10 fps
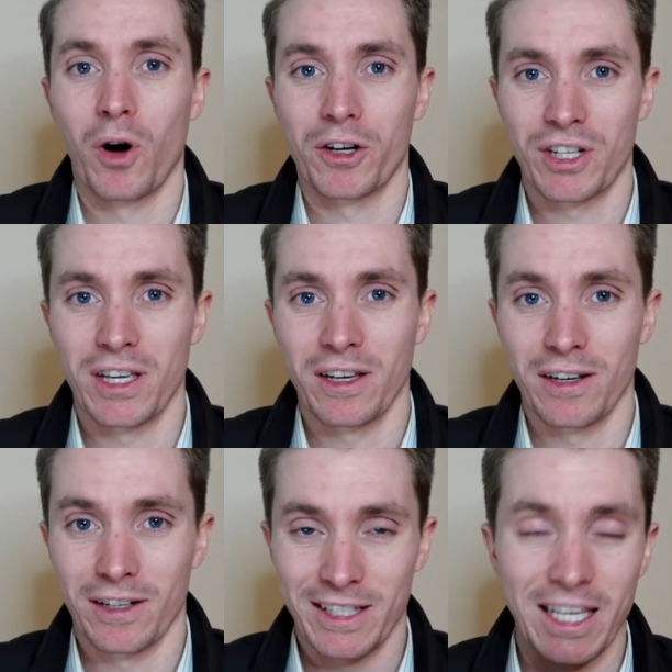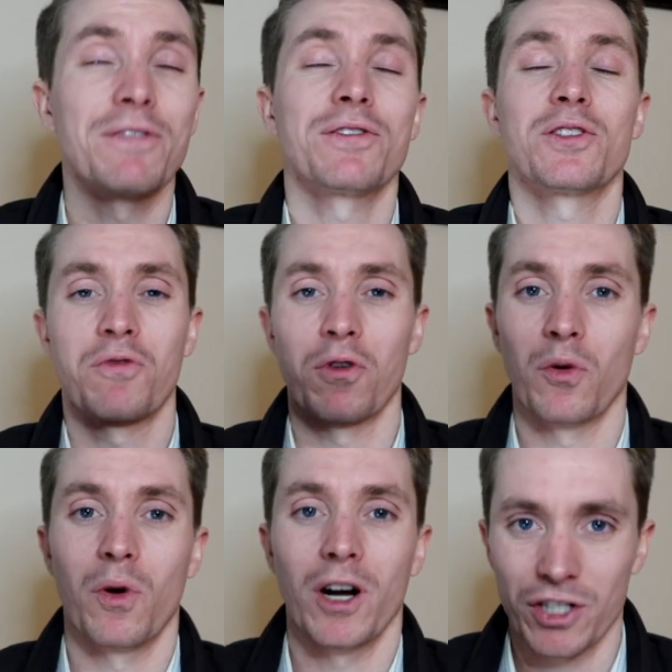watch uh, gifts for
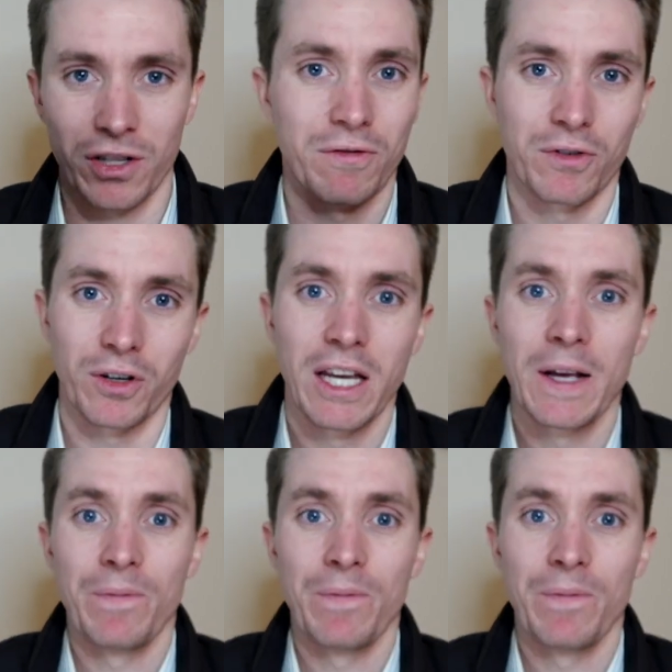a watch lover.